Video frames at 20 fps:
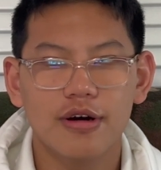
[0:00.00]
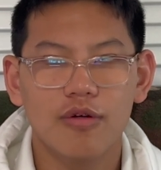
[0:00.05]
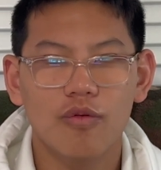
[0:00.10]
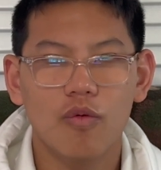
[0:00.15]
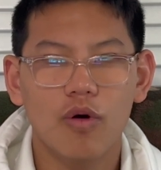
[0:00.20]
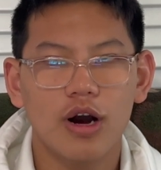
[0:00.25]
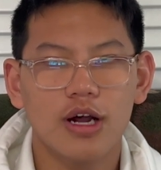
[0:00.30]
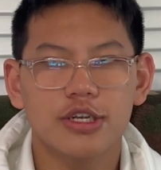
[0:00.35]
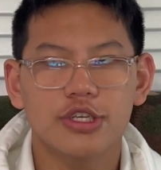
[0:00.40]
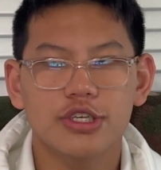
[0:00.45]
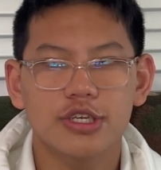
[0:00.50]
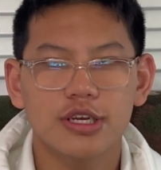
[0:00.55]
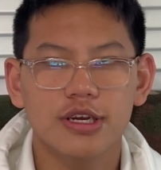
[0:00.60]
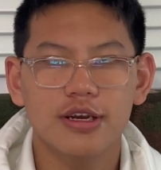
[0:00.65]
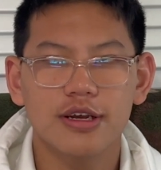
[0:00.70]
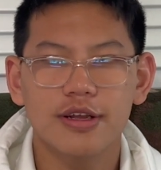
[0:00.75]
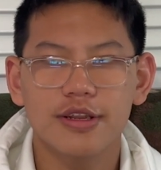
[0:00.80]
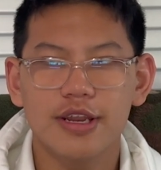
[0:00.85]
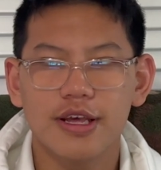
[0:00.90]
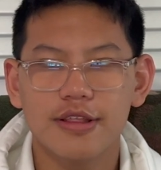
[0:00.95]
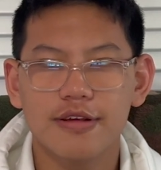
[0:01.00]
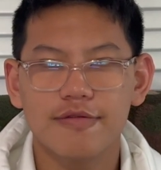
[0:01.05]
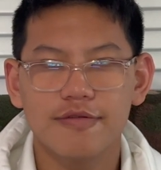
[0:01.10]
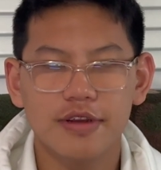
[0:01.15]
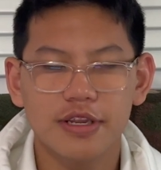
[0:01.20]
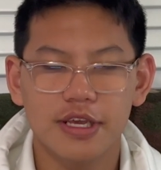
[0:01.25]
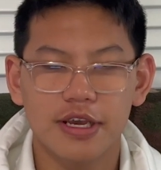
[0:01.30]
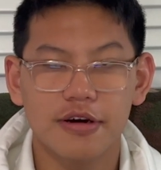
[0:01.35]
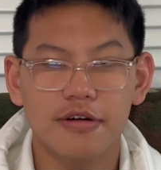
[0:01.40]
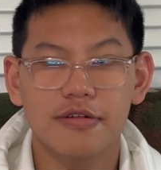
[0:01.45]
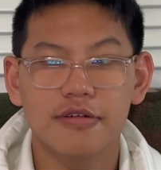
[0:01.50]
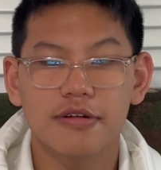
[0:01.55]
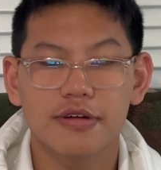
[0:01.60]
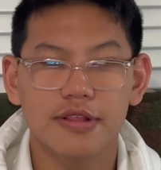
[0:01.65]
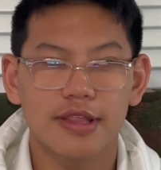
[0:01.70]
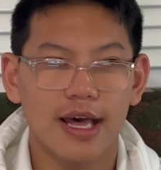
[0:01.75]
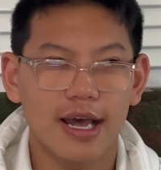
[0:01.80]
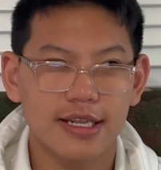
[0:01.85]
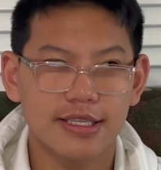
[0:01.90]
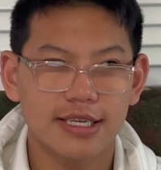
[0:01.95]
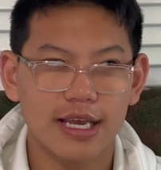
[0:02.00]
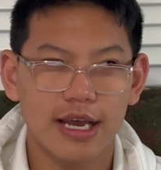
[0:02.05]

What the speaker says: watch another video. That's